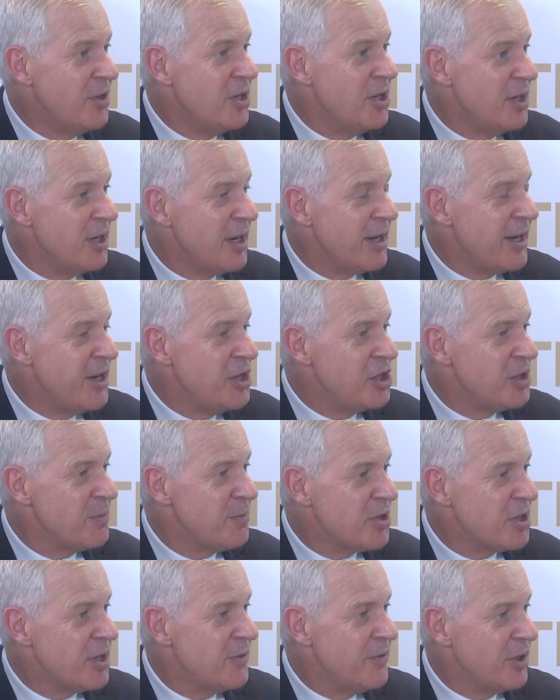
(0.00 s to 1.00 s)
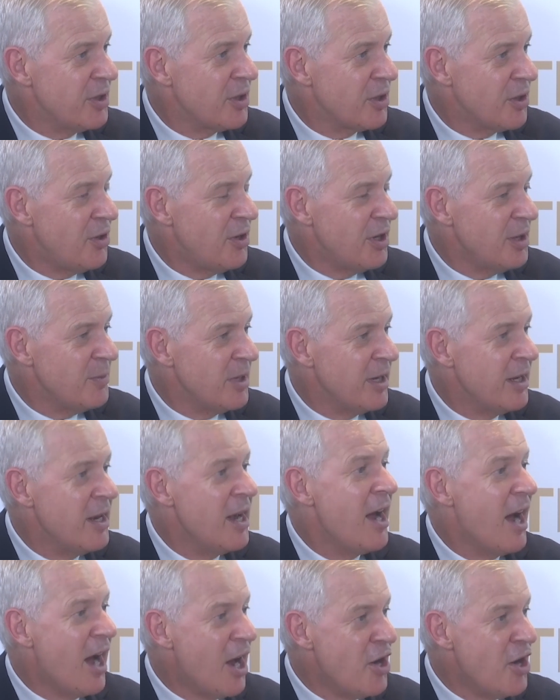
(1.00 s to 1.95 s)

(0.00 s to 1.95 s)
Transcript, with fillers: the uh, Asia Pacific economy, mm-hmm.